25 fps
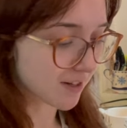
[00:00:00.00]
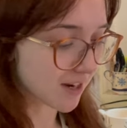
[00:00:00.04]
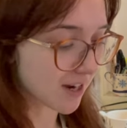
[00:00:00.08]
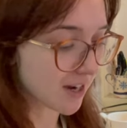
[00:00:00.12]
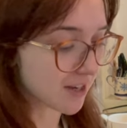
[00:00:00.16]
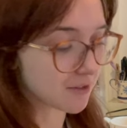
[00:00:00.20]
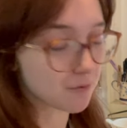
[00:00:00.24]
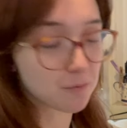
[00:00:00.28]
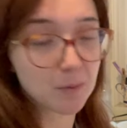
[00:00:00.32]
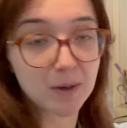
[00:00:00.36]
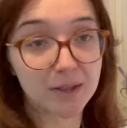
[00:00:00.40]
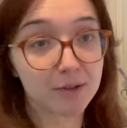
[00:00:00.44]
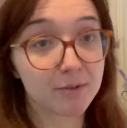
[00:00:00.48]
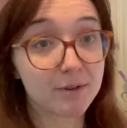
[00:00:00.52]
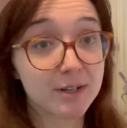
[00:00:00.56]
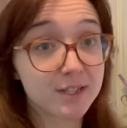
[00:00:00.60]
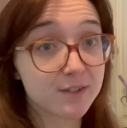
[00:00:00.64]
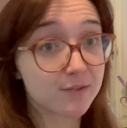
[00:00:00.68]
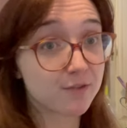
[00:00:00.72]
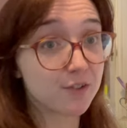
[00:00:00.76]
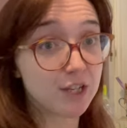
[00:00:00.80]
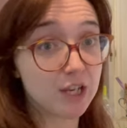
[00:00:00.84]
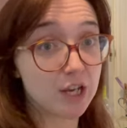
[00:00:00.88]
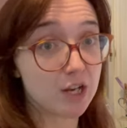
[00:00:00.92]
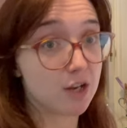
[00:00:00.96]
whether it's
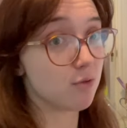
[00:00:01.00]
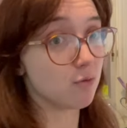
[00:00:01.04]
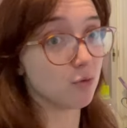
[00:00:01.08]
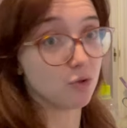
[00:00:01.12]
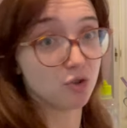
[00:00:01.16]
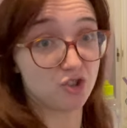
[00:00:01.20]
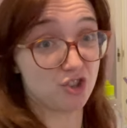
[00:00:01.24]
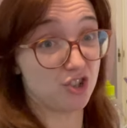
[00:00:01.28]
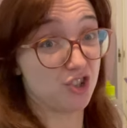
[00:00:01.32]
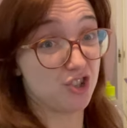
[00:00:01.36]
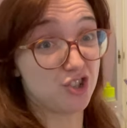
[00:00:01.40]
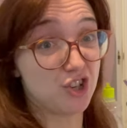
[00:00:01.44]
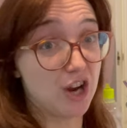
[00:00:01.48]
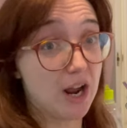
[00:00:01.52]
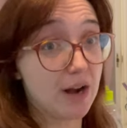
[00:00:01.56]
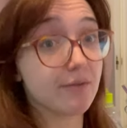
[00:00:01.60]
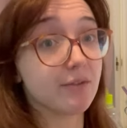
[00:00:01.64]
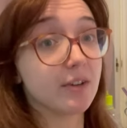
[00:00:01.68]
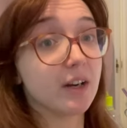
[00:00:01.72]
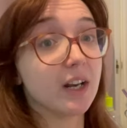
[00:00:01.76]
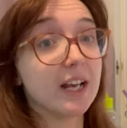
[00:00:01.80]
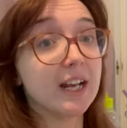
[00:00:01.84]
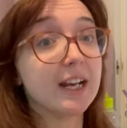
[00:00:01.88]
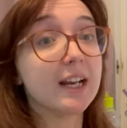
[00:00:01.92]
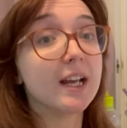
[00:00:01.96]
for you or just
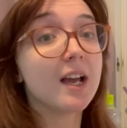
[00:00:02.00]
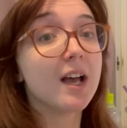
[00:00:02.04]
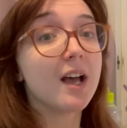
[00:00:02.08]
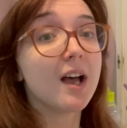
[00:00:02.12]
generally.